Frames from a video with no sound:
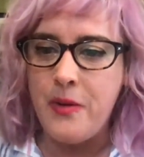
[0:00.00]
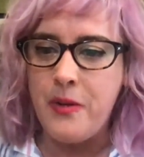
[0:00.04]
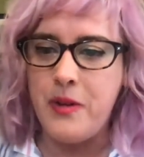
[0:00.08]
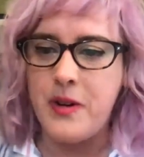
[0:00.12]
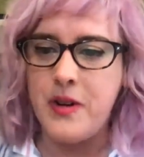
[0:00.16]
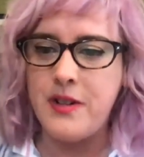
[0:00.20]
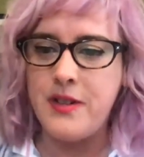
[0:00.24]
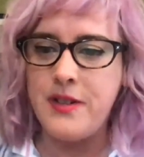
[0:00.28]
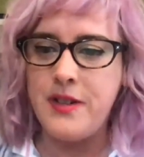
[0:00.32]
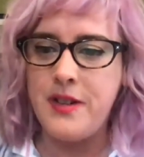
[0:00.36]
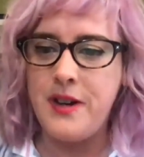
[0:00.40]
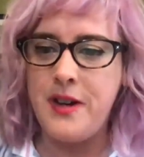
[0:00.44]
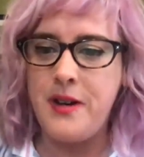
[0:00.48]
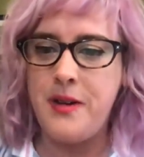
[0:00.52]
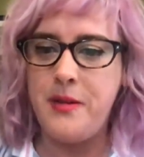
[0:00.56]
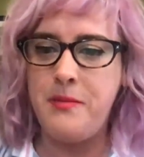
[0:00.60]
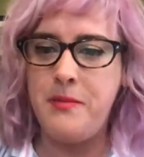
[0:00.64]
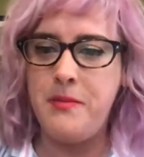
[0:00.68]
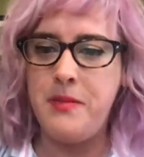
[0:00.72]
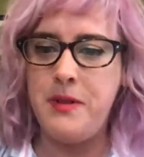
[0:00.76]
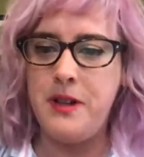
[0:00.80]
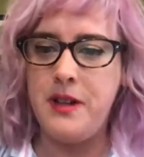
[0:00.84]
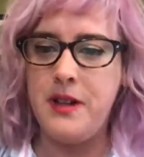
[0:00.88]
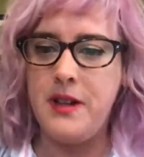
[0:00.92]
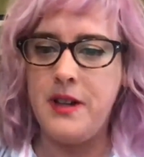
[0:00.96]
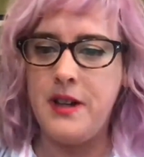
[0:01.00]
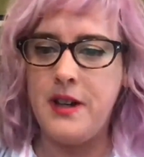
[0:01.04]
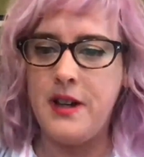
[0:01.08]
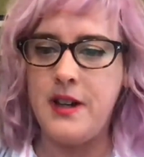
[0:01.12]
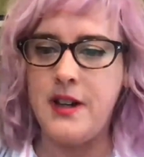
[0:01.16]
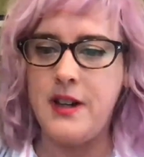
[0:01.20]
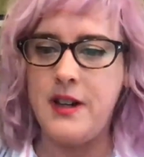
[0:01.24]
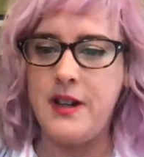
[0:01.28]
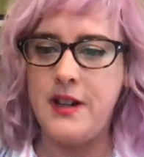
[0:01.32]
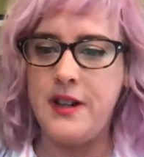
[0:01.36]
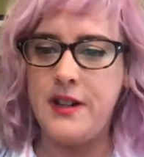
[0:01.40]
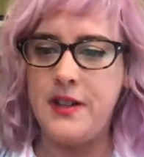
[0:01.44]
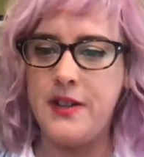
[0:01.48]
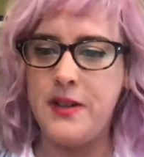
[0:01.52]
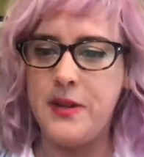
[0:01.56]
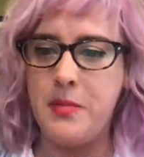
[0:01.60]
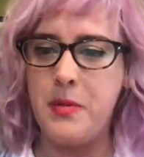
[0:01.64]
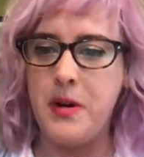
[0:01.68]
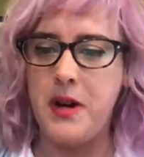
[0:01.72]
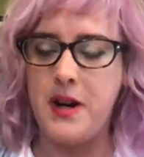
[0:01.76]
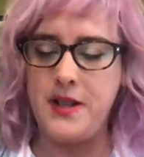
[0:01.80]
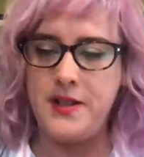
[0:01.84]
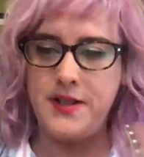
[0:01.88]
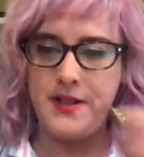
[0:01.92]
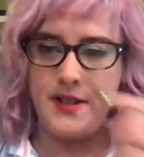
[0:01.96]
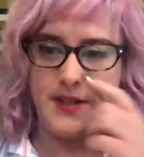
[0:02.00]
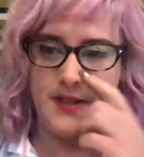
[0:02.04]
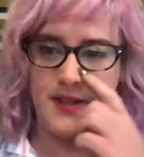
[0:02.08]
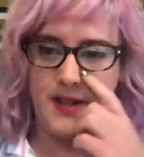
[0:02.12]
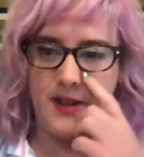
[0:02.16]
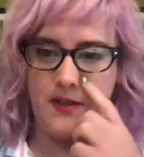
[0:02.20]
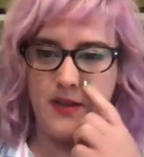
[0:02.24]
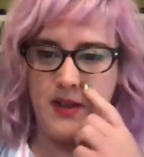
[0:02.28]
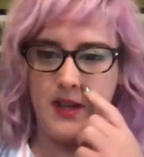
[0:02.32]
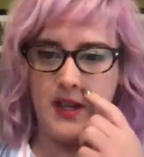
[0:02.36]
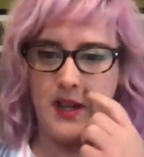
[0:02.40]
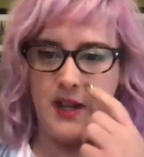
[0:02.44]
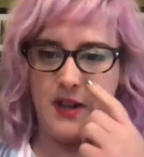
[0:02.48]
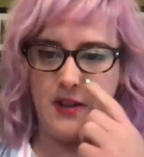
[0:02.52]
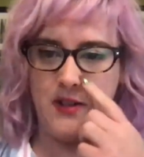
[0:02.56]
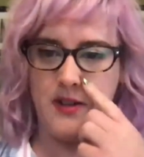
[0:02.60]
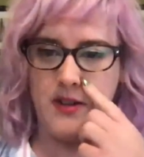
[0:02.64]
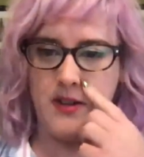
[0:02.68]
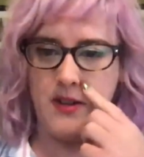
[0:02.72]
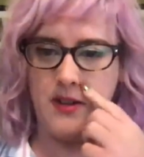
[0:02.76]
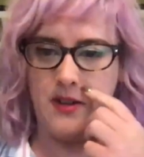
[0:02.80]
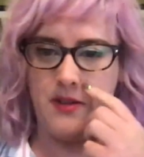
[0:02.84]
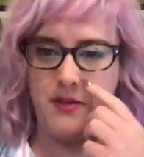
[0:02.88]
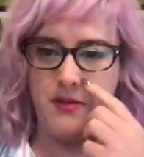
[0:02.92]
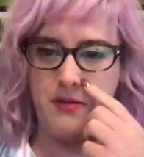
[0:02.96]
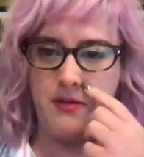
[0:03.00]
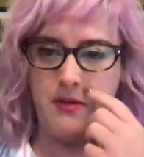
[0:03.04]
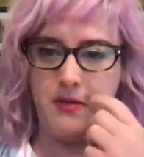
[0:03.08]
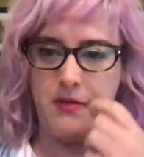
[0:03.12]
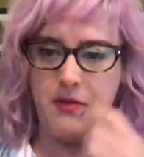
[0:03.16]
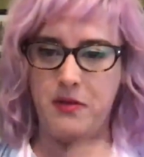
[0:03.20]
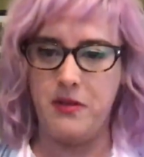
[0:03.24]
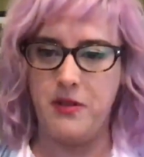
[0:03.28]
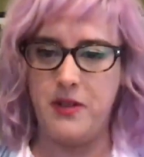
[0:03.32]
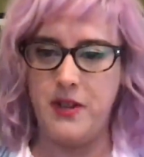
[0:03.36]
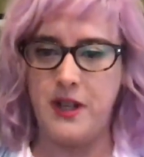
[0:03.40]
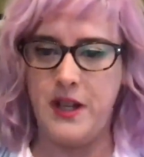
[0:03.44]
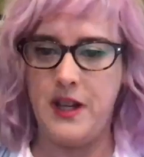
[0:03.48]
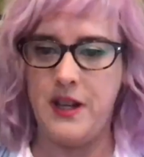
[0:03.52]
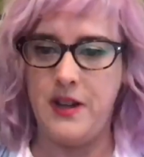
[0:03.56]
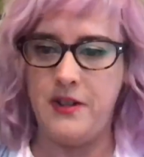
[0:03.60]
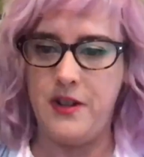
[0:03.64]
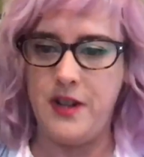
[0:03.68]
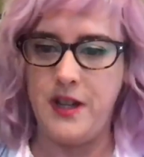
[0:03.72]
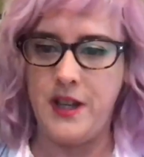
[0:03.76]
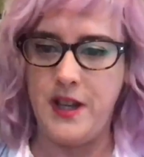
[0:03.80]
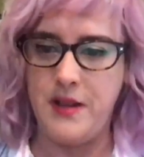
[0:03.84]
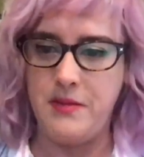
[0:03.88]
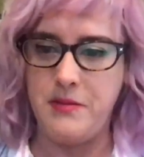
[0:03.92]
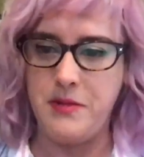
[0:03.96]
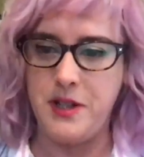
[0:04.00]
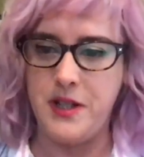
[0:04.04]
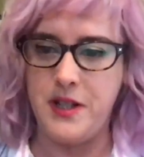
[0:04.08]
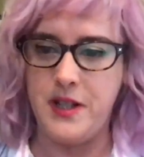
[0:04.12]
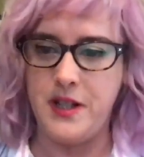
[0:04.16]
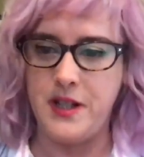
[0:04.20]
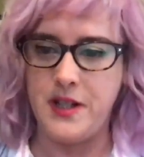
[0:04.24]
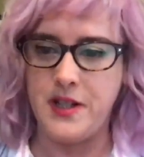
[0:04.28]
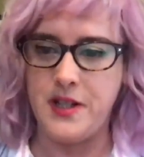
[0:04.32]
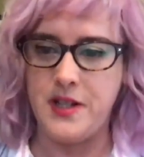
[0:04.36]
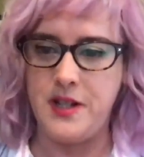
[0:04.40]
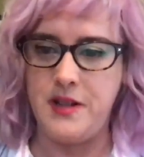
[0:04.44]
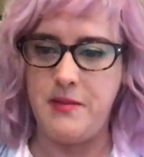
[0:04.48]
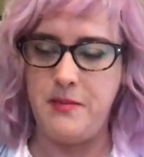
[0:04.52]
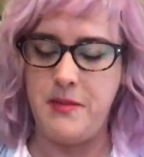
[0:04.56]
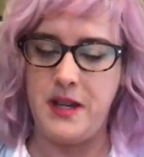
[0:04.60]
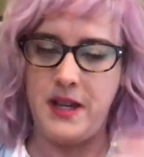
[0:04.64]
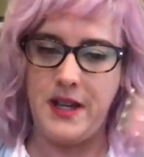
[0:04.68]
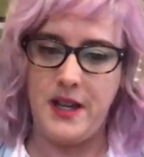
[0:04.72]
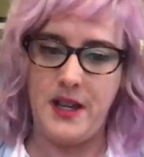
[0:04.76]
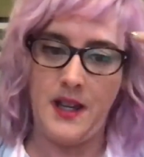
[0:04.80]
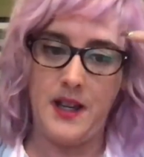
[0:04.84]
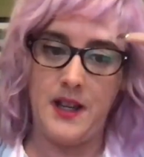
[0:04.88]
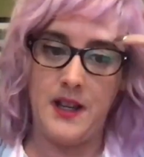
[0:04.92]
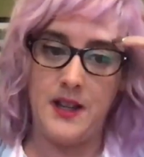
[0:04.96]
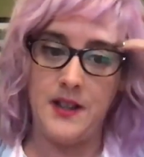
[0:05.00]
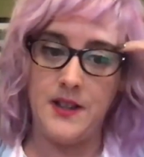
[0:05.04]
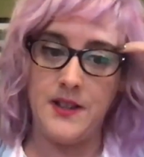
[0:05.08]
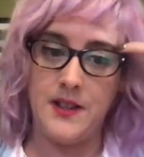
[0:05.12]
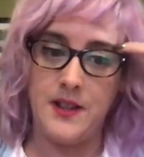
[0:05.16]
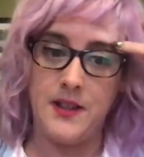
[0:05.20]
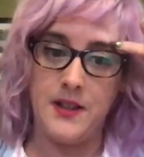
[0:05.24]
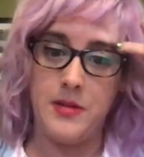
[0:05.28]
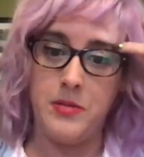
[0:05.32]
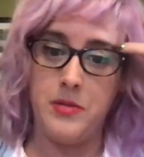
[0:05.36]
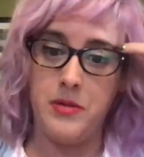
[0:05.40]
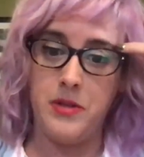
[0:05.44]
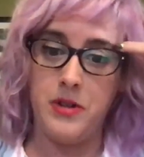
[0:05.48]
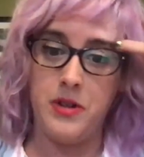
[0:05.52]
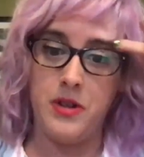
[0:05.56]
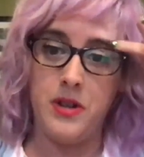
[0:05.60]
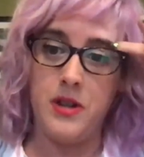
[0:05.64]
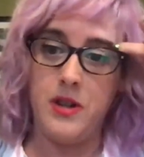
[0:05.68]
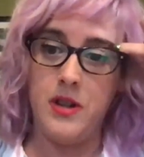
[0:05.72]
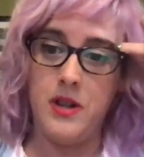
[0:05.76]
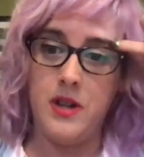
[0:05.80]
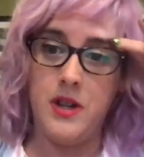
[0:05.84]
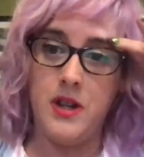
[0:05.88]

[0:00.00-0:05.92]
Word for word: What are some uh, surprises I've encountered when rolling out a game collection and making it accessible?